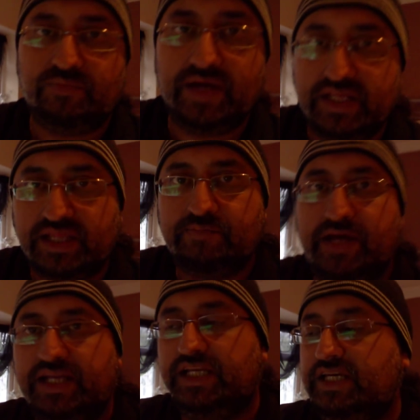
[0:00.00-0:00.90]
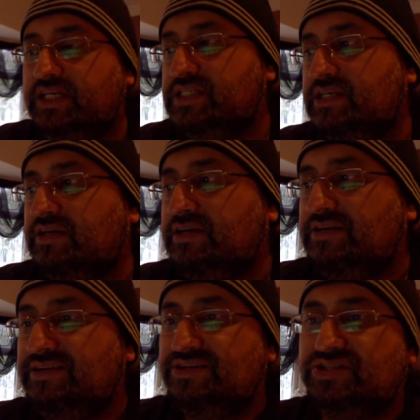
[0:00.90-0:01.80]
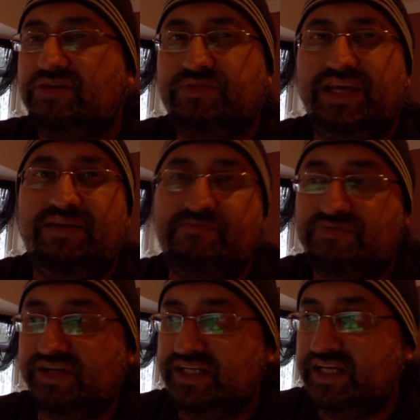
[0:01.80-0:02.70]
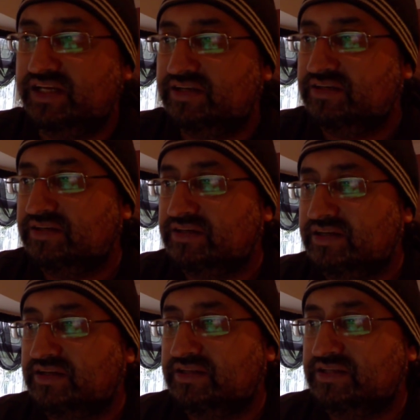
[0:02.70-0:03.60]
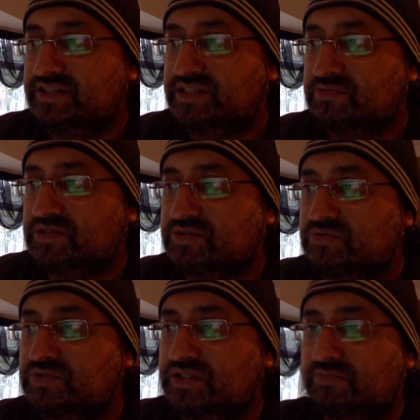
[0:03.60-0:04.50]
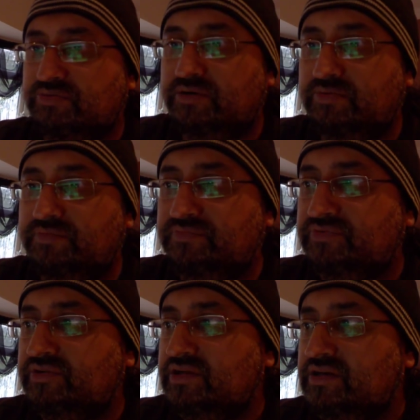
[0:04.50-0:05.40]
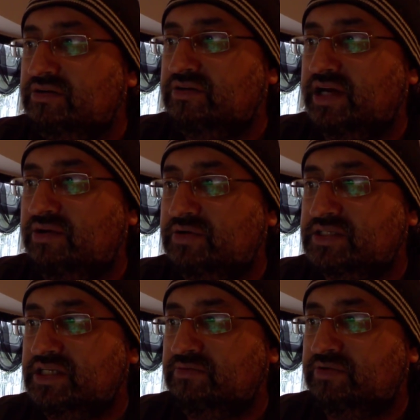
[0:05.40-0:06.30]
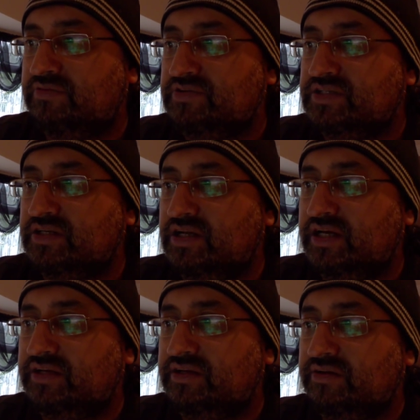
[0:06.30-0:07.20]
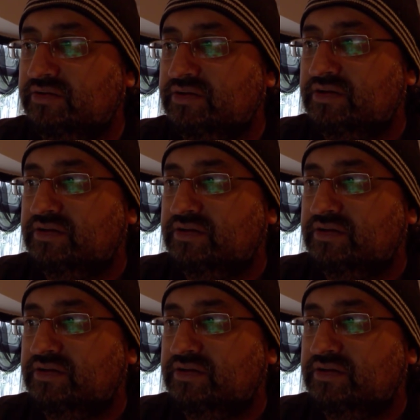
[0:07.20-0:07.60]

and wetting their panties. Stop the inbreeding. I think this is what's causing the problems. Look how our Sikh brothers are like, you know,